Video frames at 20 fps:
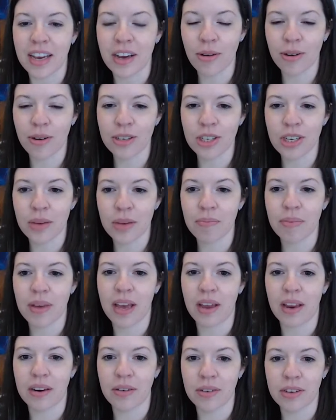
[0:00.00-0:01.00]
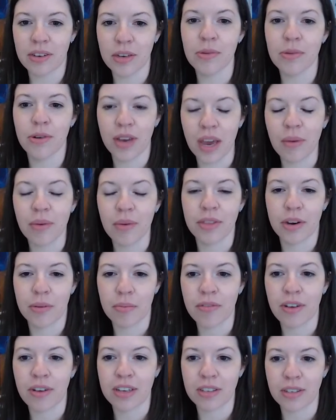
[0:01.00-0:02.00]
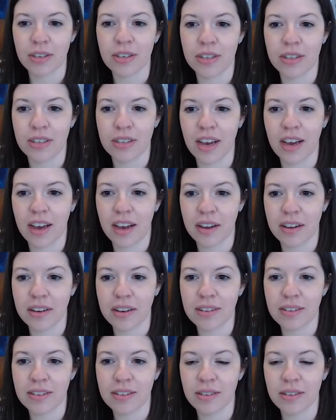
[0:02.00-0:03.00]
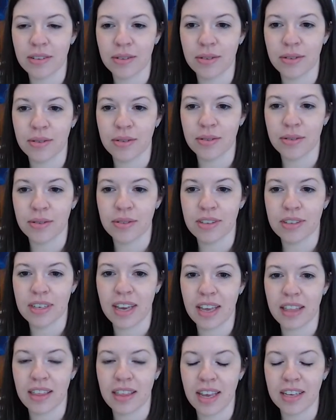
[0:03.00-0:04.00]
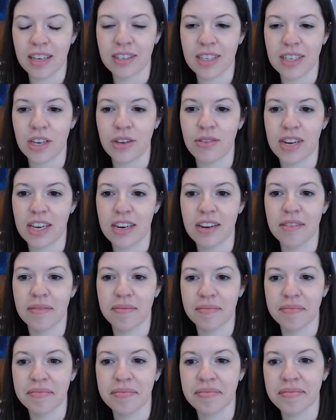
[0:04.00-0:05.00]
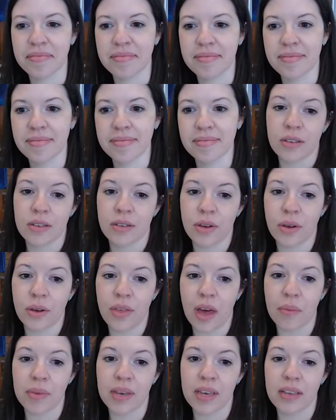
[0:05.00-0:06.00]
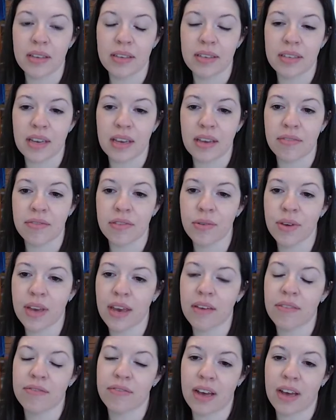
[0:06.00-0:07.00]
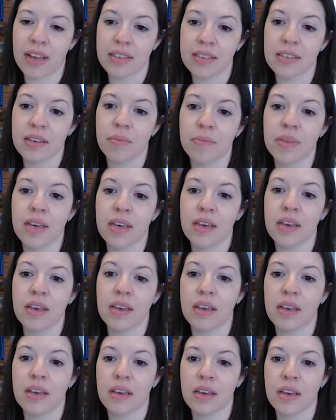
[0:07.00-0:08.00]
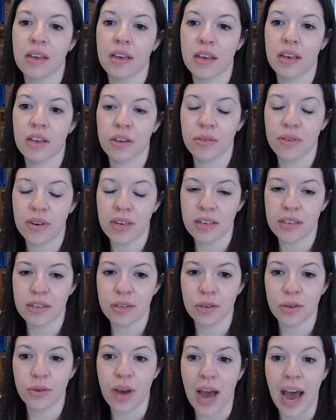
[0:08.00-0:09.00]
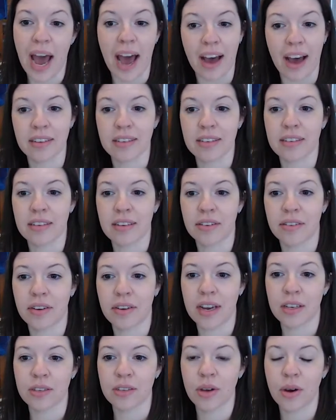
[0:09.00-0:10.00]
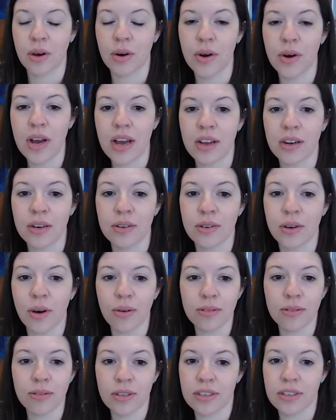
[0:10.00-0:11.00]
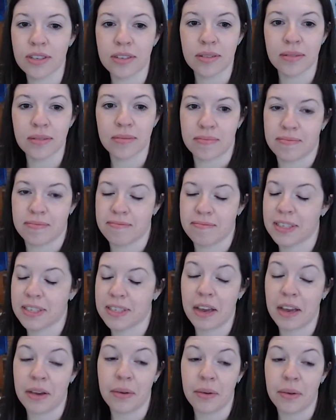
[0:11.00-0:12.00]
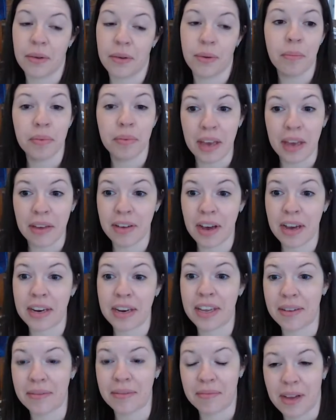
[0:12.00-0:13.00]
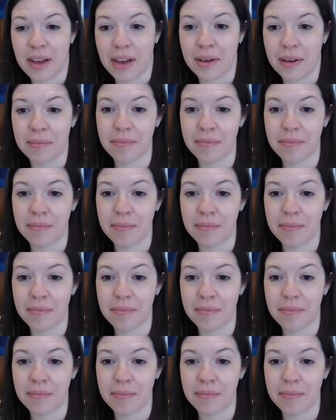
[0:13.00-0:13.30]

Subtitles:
Take ownership and communicate with your professors to get the things that you need. So that means if you can't find something, you need to ask, right? So don't just say, well, can't find it,